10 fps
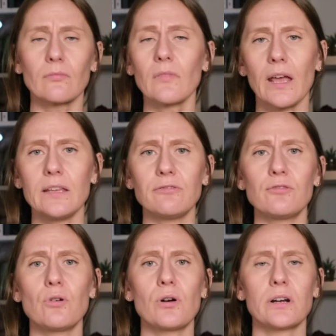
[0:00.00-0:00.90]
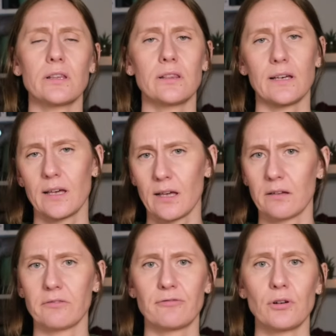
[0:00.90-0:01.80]
And for the
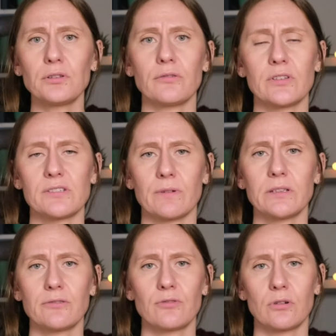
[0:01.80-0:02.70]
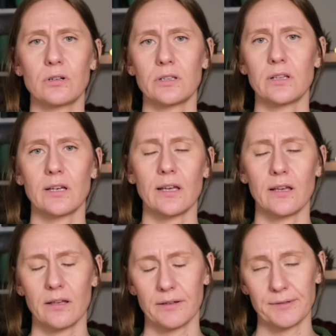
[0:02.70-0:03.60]
front of the sweater, for
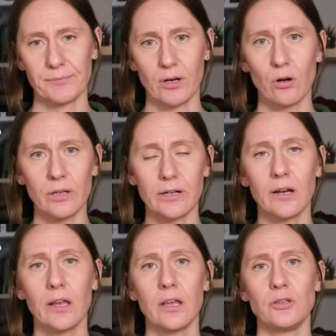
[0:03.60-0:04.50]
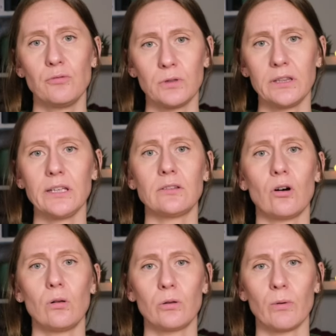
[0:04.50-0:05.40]
the collar, you would knit
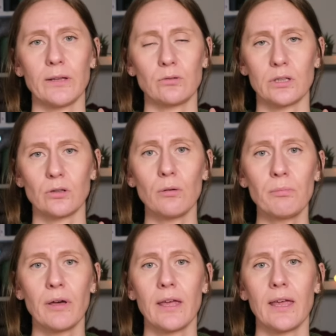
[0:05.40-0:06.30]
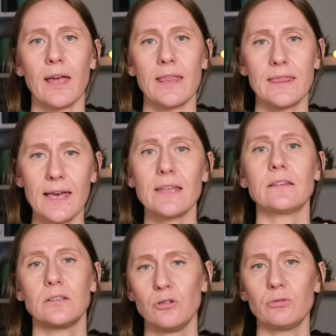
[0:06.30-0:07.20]
all the way to the top, and
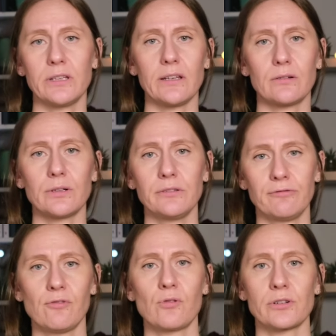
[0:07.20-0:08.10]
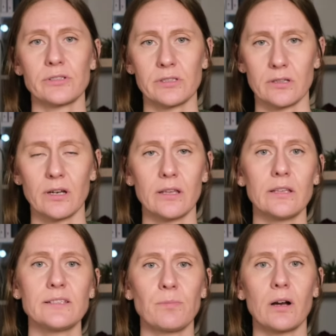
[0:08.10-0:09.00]
then you would reinforce
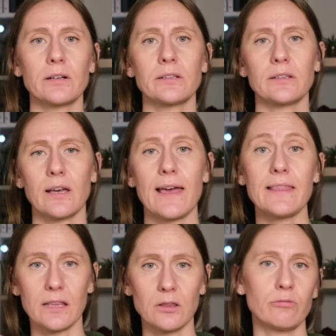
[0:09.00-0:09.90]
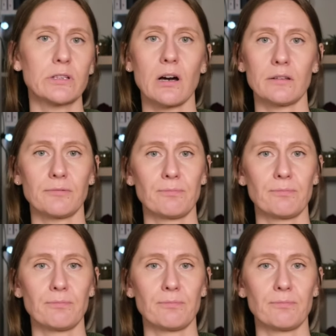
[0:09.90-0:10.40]
this part, and then you would cut.